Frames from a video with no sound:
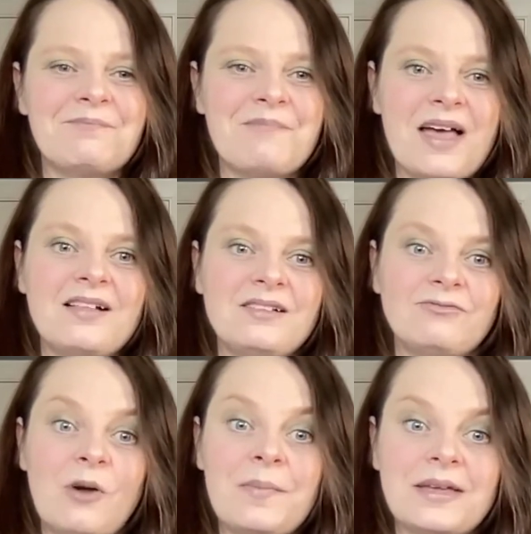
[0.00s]
Mel
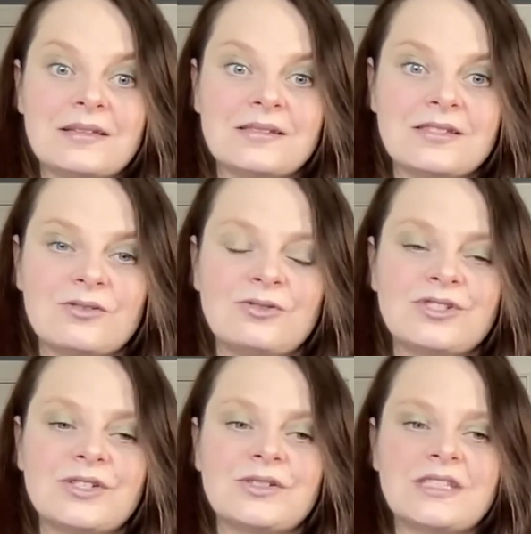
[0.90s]
Robbins
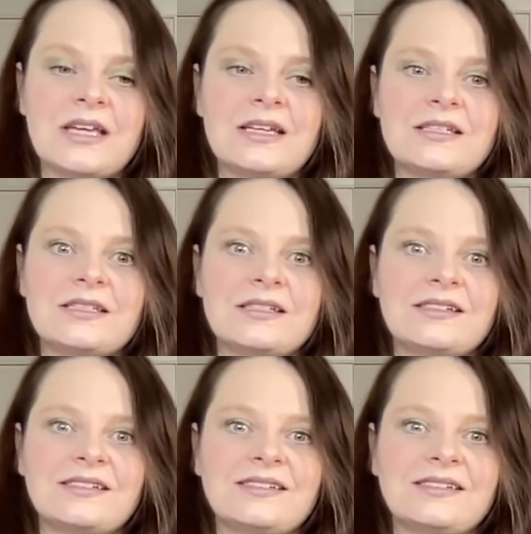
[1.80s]
also says,